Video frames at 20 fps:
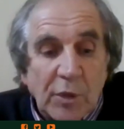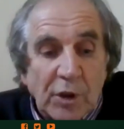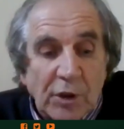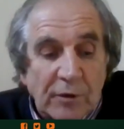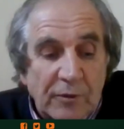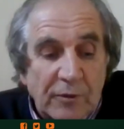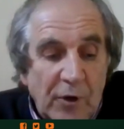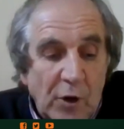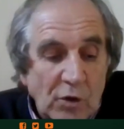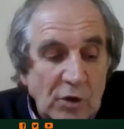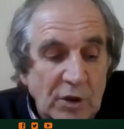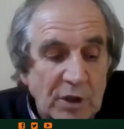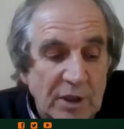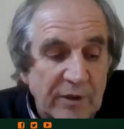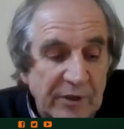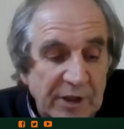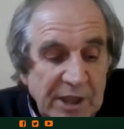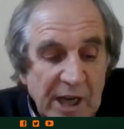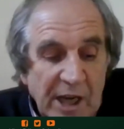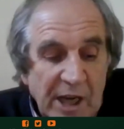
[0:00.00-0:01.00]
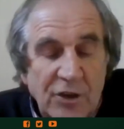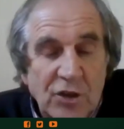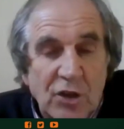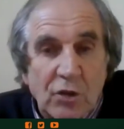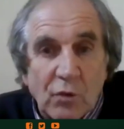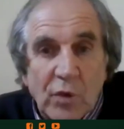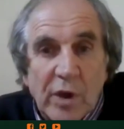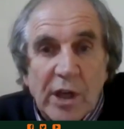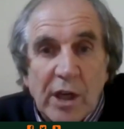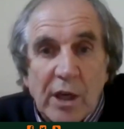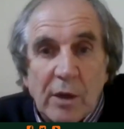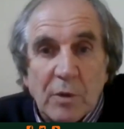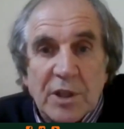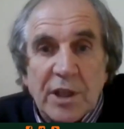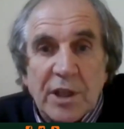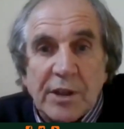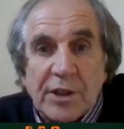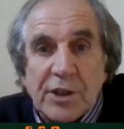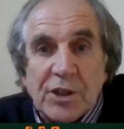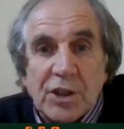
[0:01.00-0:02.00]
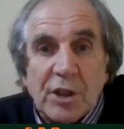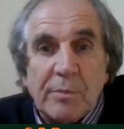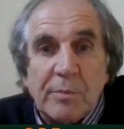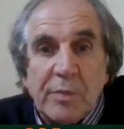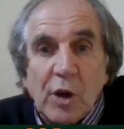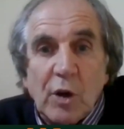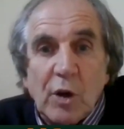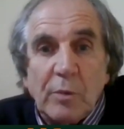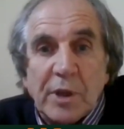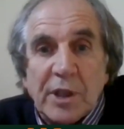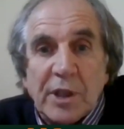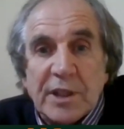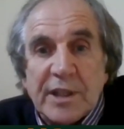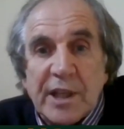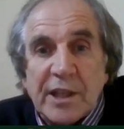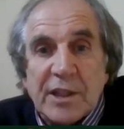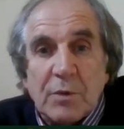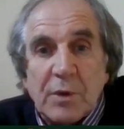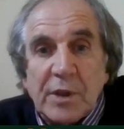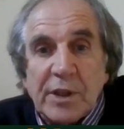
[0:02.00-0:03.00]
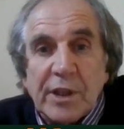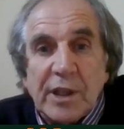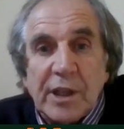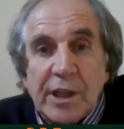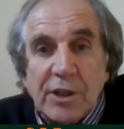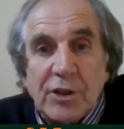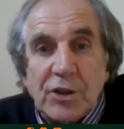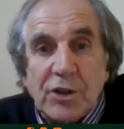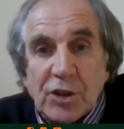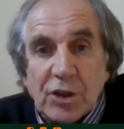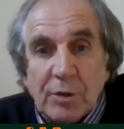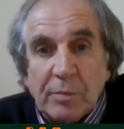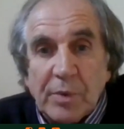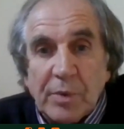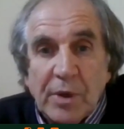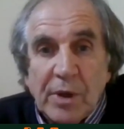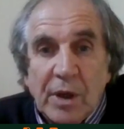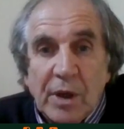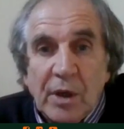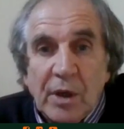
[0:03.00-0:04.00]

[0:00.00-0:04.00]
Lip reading: But the focus of attention really was on the GPO, because that's where the leadership,